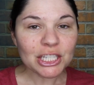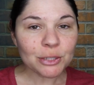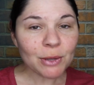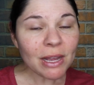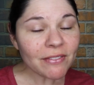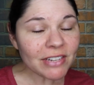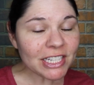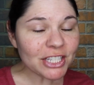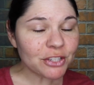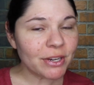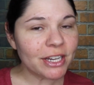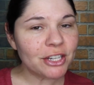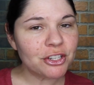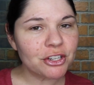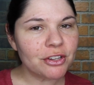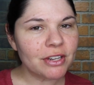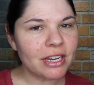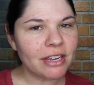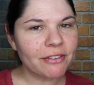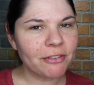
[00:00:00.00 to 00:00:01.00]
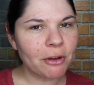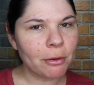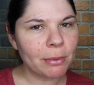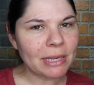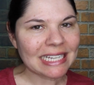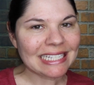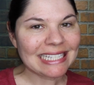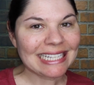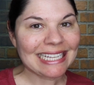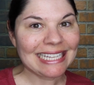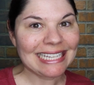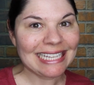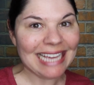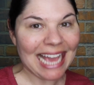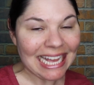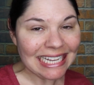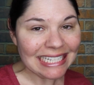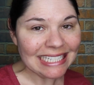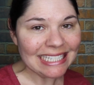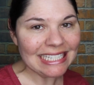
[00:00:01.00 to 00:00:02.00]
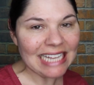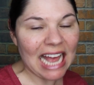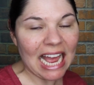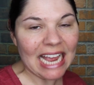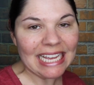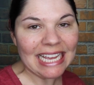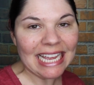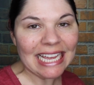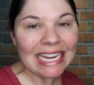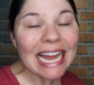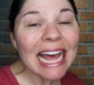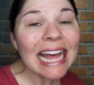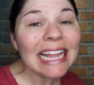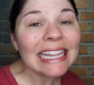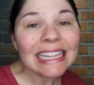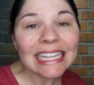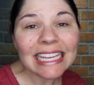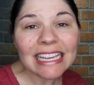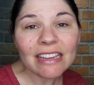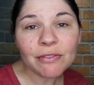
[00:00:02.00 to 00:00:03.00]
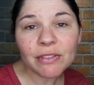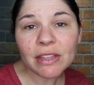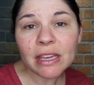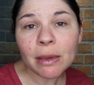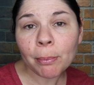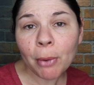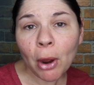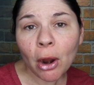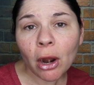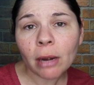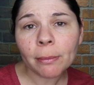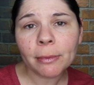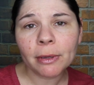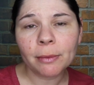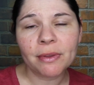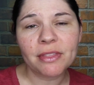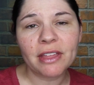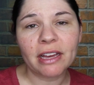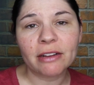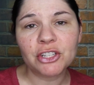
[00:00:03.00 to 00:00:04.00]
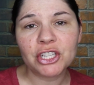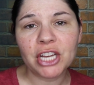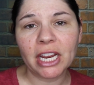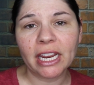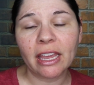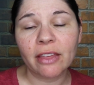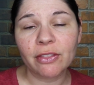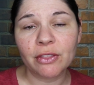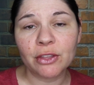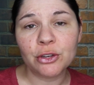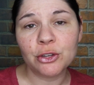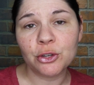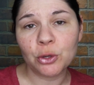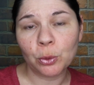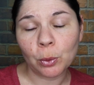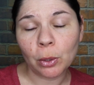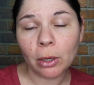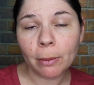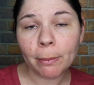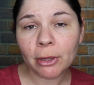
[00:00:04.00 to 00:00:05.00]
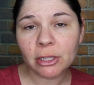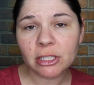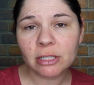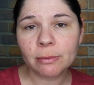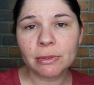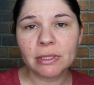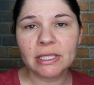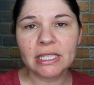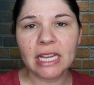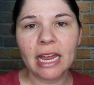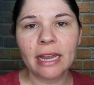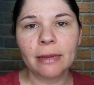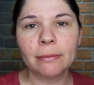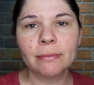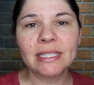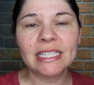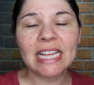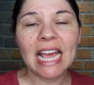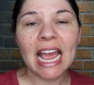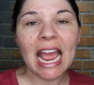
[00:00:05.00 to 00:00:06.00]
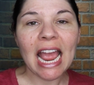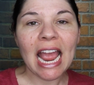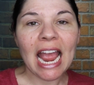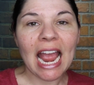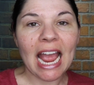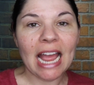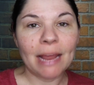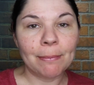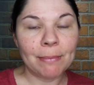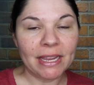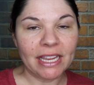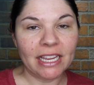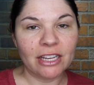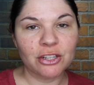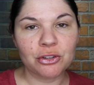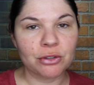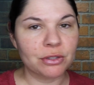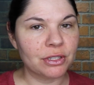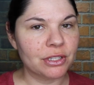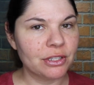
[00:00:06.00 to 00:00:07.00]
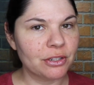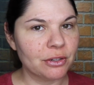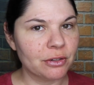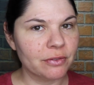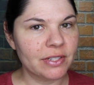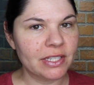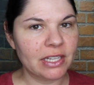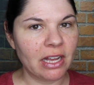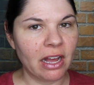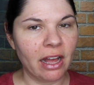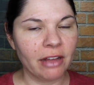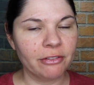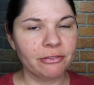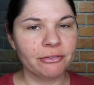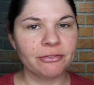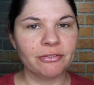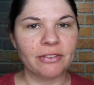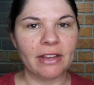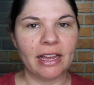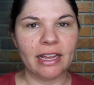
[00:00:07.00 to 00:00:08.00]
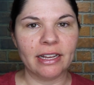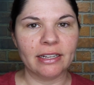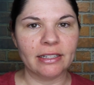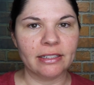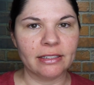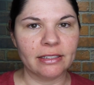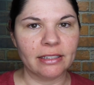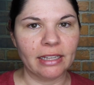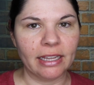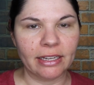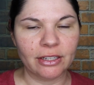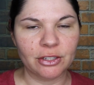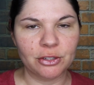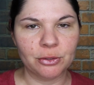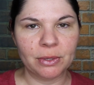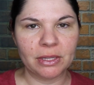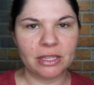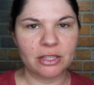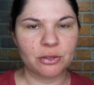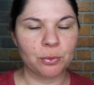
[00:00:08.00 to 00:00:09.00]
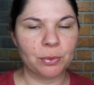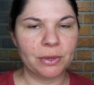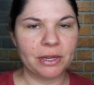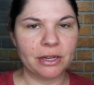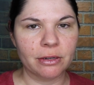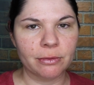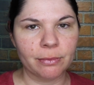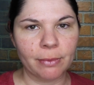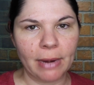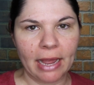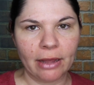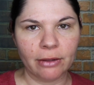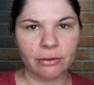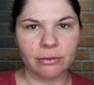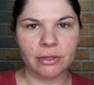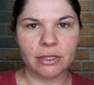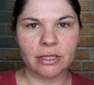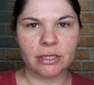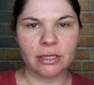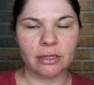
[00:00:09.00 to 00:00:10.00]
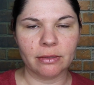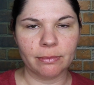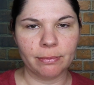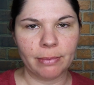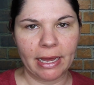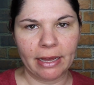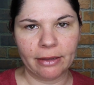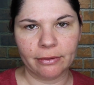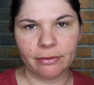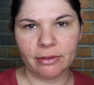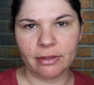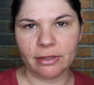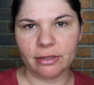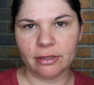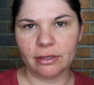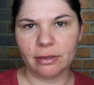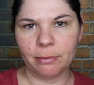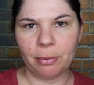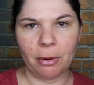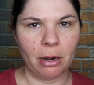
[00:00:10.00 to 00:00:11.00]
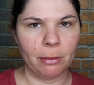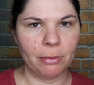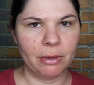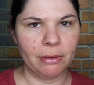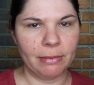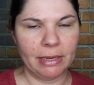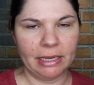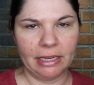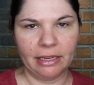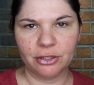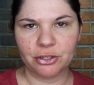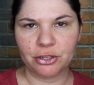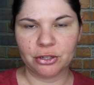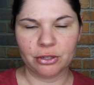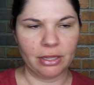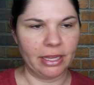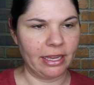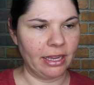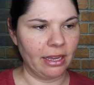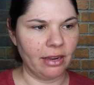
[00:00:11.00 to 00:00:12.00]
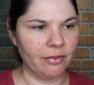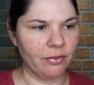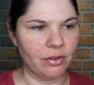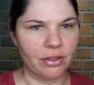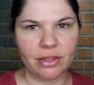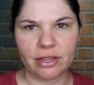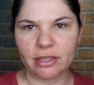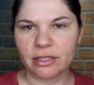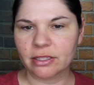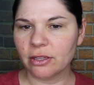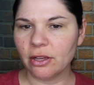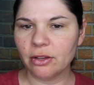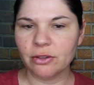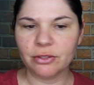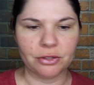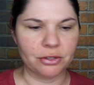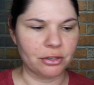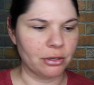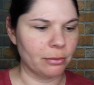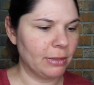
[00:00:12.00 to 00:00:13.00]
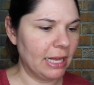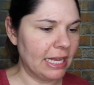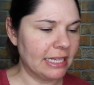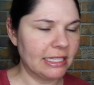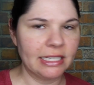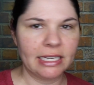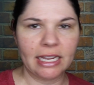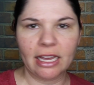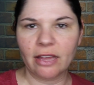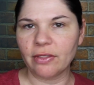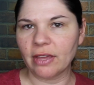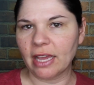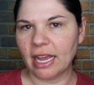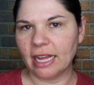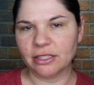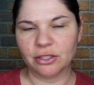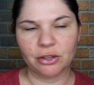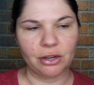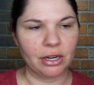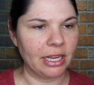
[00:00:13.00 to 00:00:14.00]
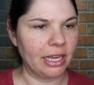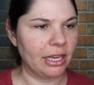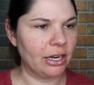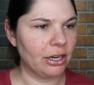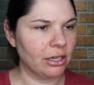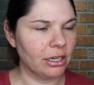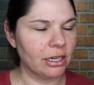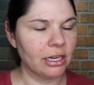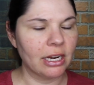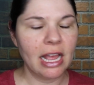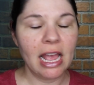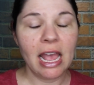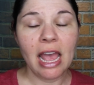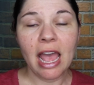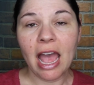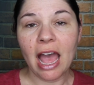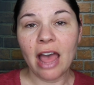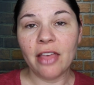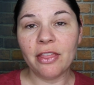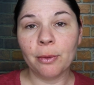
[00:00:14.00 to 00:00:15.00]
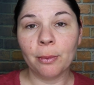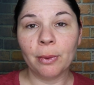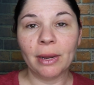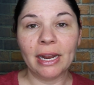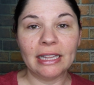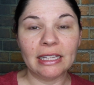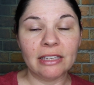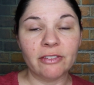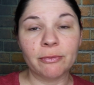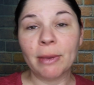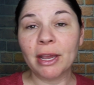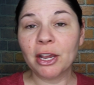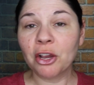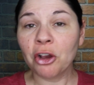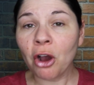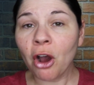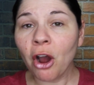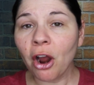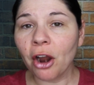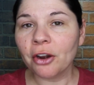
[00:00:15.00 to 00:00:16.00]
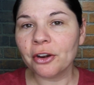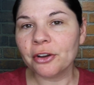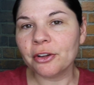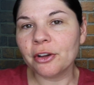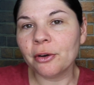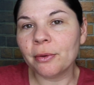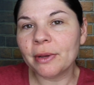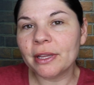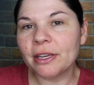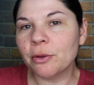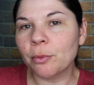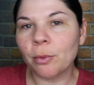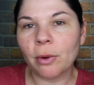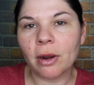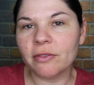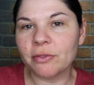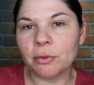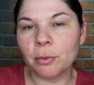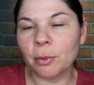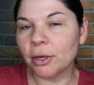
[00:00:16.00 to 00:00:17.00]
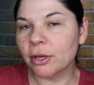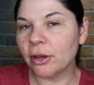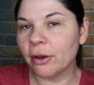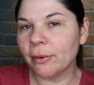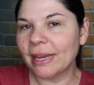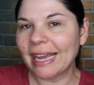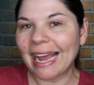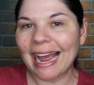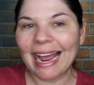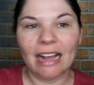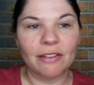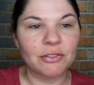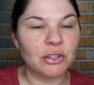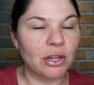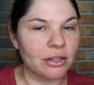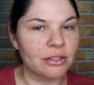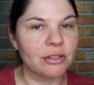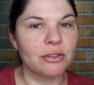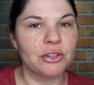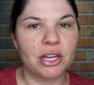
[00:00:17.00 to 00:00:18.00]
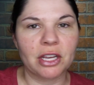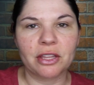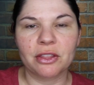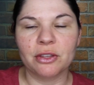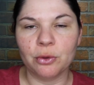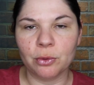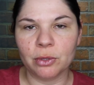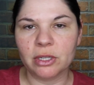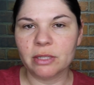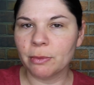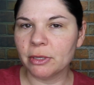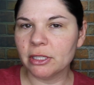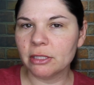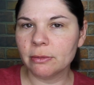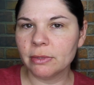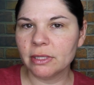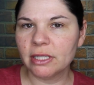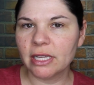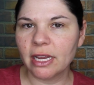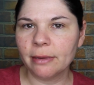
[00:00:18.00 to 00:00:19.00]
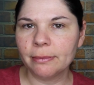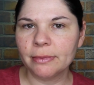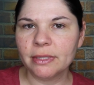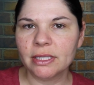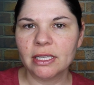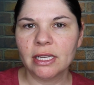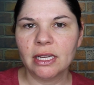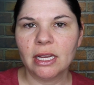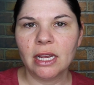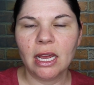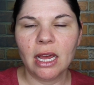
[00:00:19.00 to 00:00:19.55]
Do I have any strange or unique phobias? Yes, I cannot leave the apartment without checking the door multiple times and making sure the stove is off and like doing this weird round about the apartment, making sure like everything's closed, there's no plastic out, the cats aren't gonna get hurt. And then when I leave my car to go into wherever we're going, I have to also check the doors multiple times.